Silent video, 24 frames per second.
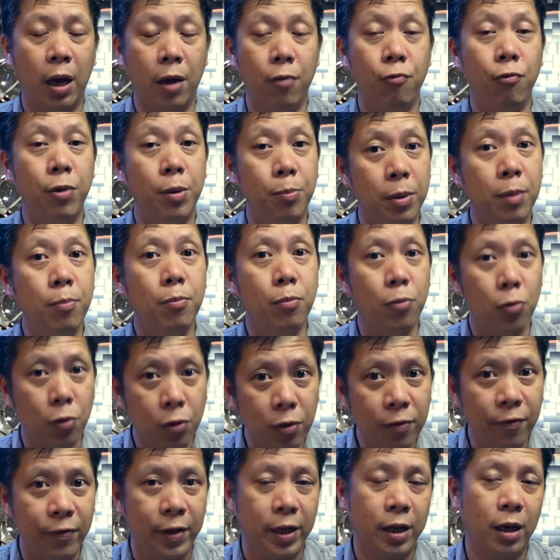and we've been
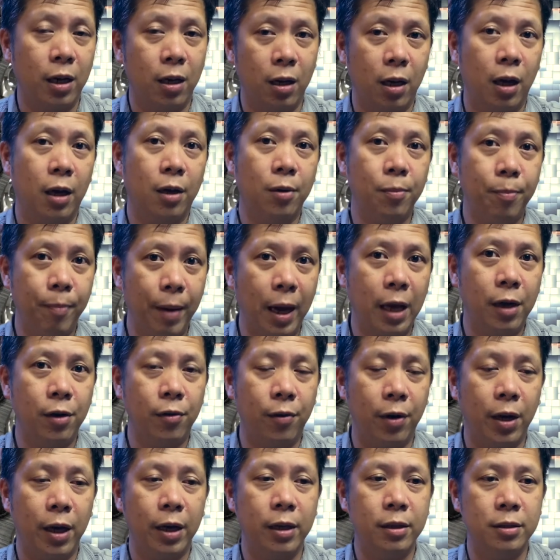moving a lot of
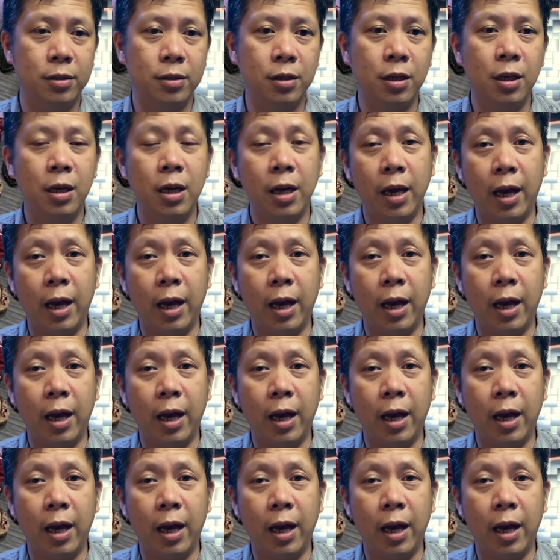Panerais,